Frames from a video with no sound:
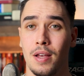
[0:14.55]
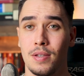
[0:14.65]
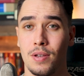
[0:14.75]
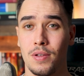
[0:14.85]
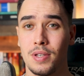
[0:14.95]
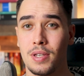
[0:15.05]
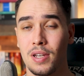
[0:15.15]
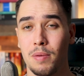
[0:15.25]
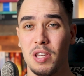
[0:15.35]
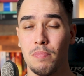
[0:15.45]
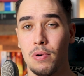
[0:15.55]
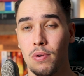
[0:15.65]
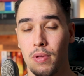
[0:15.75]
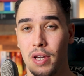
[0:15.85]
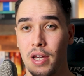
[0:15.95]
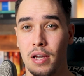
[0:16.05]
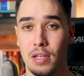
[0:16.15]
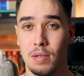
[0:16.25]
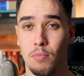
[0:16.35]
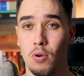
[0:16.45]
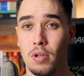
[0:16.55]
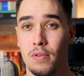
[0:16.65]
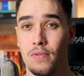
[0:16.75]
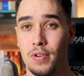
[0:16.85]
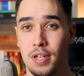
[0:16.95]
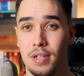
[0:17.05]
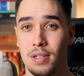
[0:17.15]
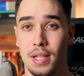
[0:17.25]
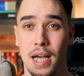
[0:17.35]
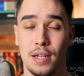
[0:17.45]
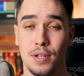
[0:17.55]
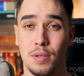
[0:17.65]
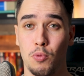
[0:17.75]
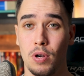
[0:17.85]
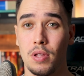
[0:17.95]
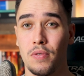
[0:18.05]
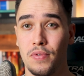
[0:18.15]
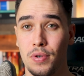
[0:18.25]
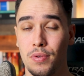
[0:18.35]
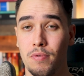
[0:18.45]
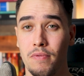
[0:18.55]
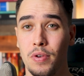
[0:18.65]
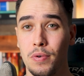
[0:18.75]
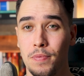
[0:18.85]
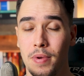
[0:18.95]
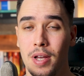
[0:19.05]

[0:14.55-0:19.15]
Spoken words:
So this is going to be both a spoiler-free slash spoiler-filled review.